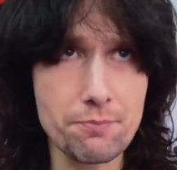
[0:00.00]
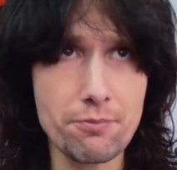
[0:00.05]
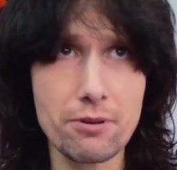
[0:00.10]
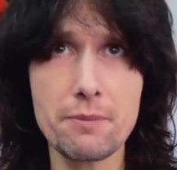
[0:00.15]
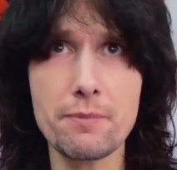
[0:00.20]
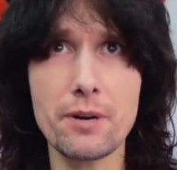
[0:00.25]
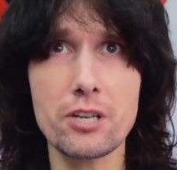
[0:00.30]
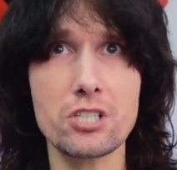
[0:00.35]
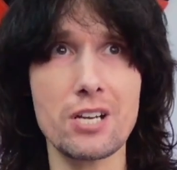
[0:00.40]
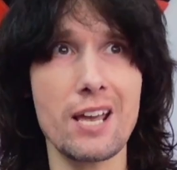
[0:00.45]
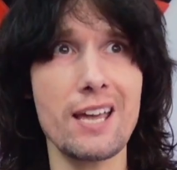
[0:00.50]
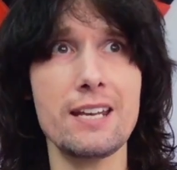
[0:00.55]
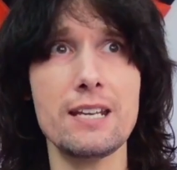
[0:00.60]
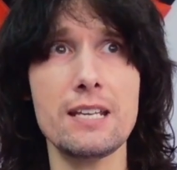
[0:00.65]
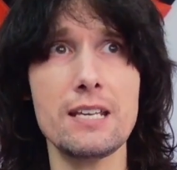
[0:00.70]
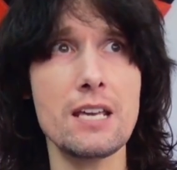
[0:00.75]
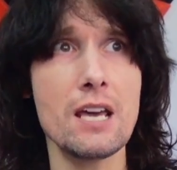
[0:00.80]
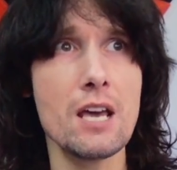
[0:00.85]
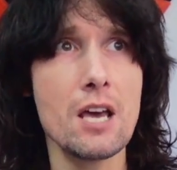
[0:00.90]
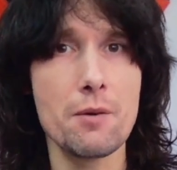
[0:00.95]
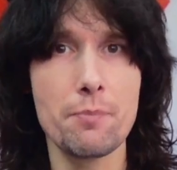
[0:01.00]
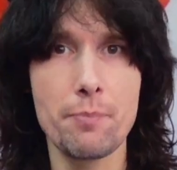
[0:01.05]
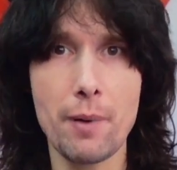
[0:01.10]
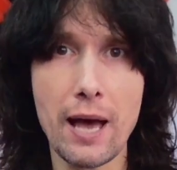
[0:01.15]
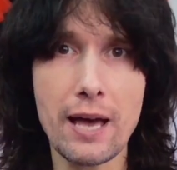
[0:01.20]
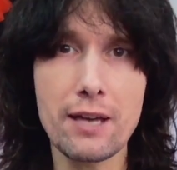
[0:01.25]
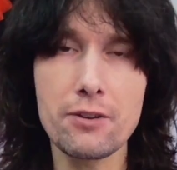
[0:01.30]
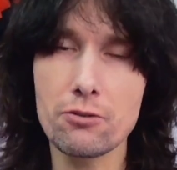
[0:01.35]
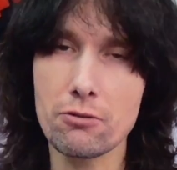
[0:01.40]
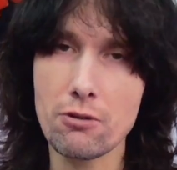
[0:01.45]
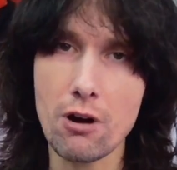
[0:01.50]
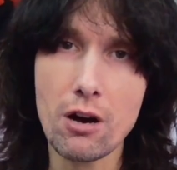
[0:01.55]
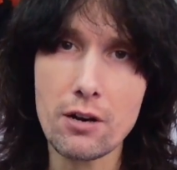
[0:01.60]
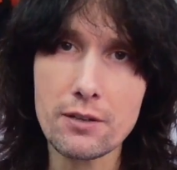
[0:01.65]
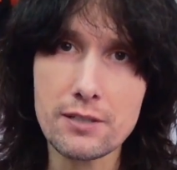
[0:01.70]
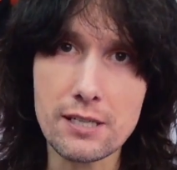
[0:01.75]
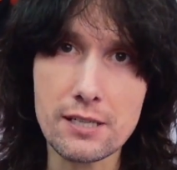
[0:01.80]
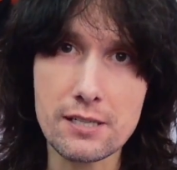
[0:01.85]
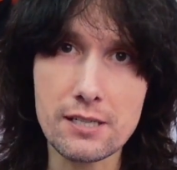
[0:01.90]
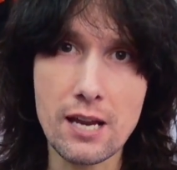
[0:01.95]
Pretty much any band or
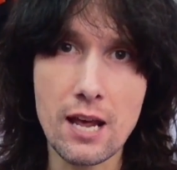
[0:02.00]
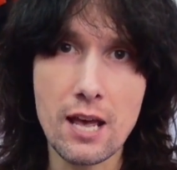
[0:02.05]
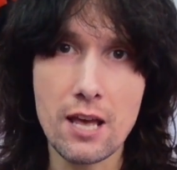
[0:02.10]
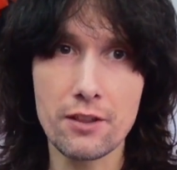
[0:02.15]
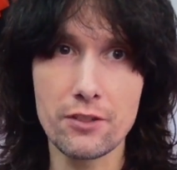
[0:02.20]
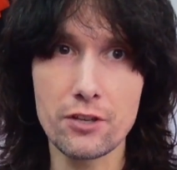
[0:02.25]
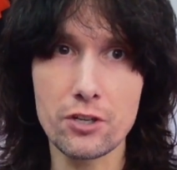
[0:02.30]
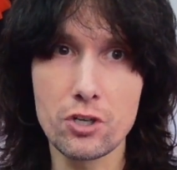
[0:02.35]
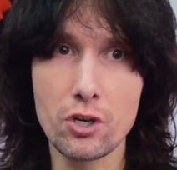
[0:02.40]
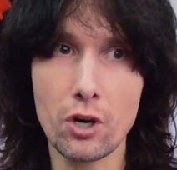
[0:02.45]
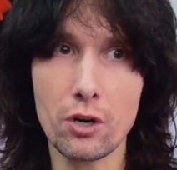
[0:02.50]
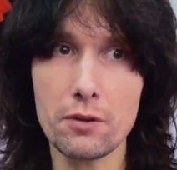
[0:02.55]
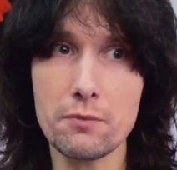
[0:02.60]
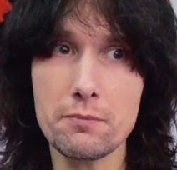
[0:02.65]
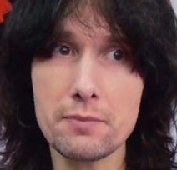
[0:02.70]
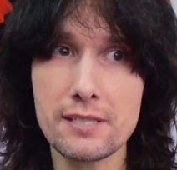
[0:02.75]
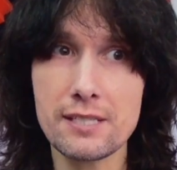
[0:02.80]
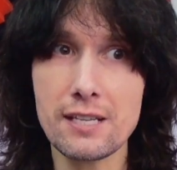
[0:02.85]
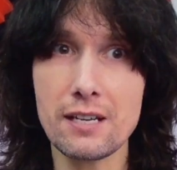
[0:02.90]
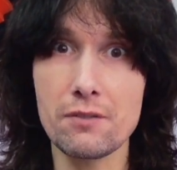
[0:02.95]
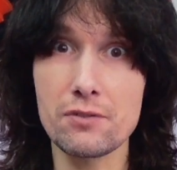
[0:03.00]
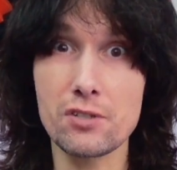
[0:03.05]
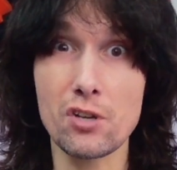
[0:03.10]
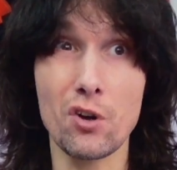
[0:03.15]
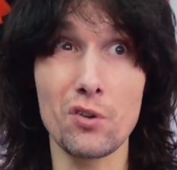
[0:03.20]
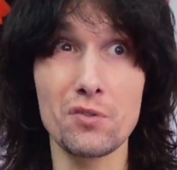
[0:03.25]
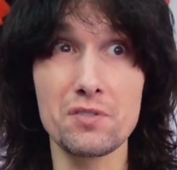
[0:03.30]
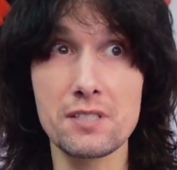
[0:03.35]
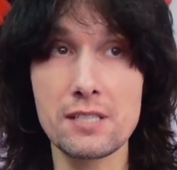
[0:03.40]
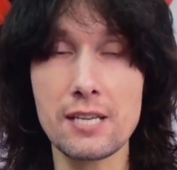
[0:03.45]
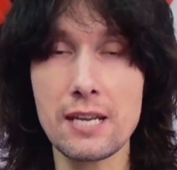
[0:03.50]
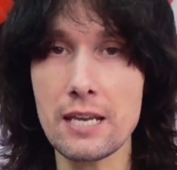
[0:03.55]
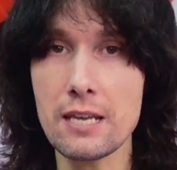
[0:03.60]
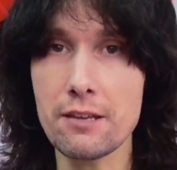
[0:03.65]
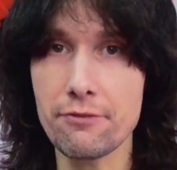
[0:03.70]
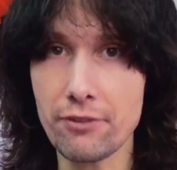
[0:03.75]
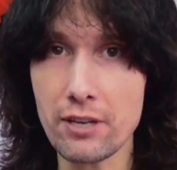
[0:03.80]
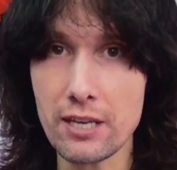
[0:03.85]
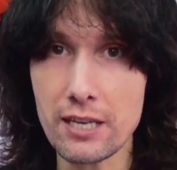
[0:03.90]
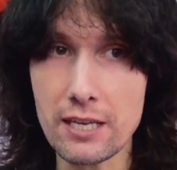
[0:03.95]
artist that got themselves on
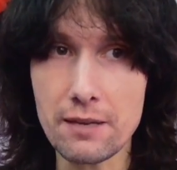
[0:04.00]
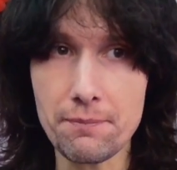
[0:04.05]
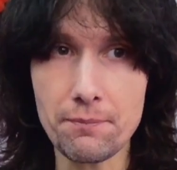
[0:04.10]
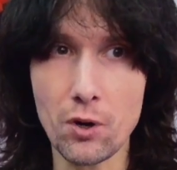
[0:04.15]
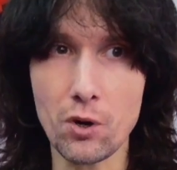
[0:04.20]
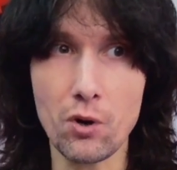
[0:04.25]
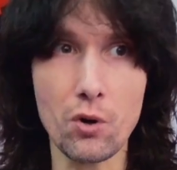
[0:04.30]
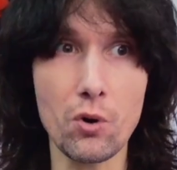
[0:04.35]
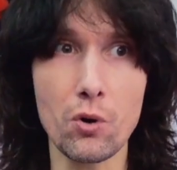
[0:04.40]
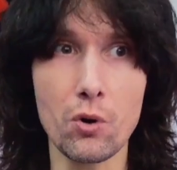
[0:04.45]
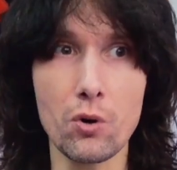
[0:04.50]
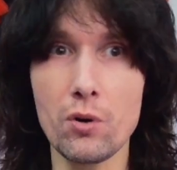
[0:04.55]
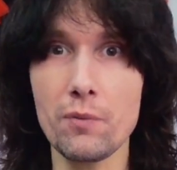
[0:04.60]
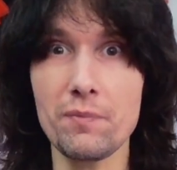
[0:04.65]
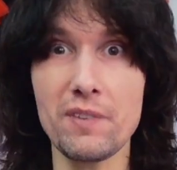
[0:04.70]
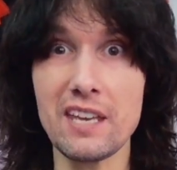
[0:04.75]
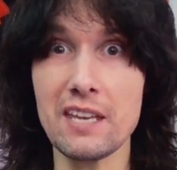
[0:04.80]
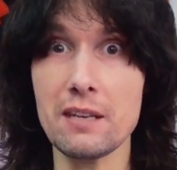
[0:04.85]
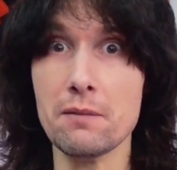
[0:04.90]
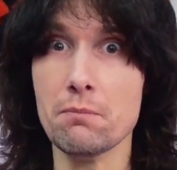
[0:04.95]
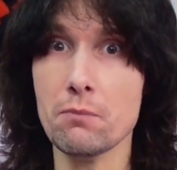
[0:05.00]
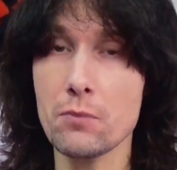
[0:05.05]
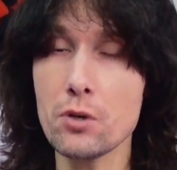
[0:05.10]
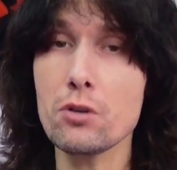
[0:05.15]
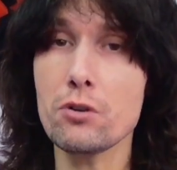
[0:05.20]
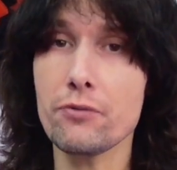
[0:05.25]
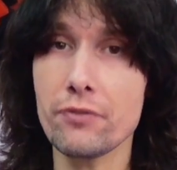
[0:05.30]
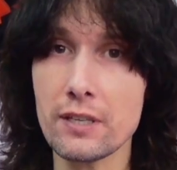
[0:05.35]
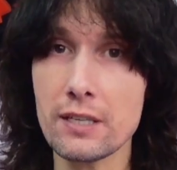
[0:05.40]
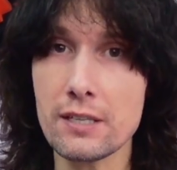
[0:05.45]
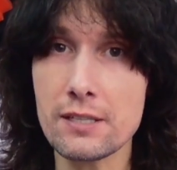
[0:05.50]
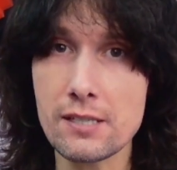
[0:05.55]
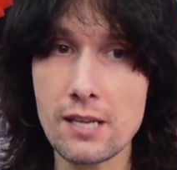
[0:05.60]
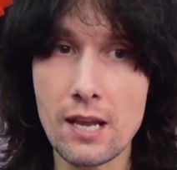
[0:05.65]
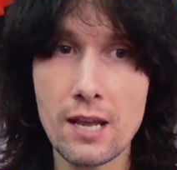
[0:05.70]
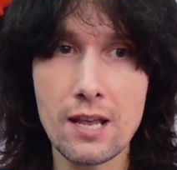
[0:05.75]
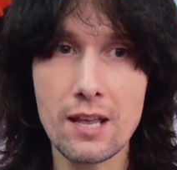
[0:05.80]
TV or in movies,